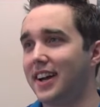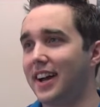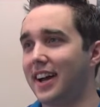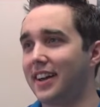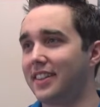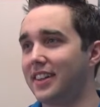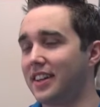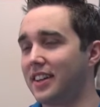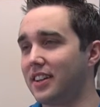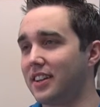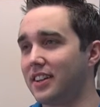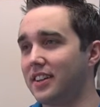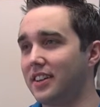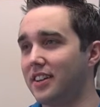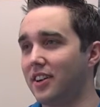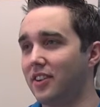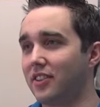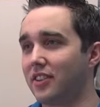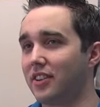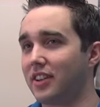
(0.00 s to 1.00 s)
I think it,
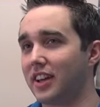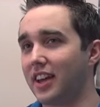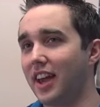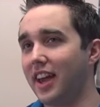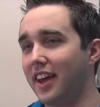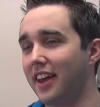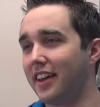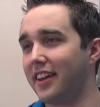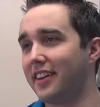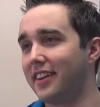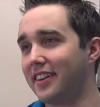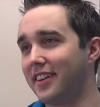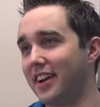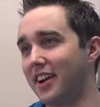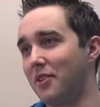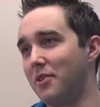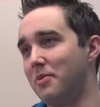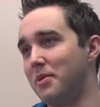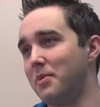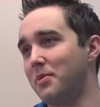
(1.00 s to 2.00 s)
you know, they're like, hey,
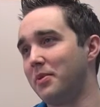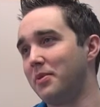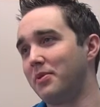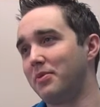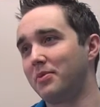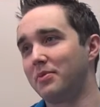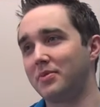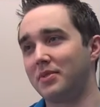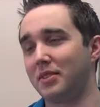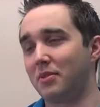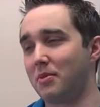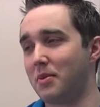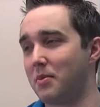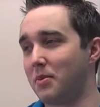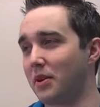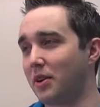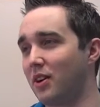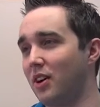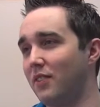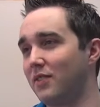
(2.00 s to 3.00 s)
they
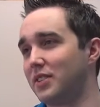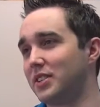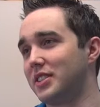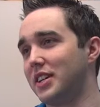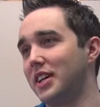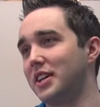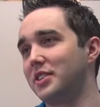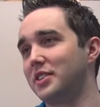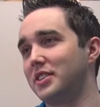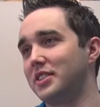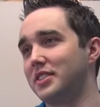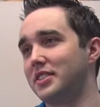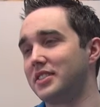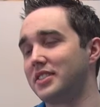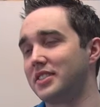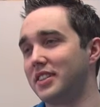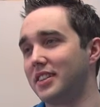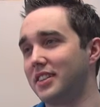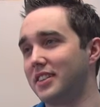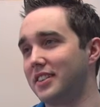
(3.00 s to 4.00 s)
remember your
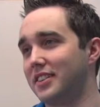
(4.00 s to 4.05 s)
conversations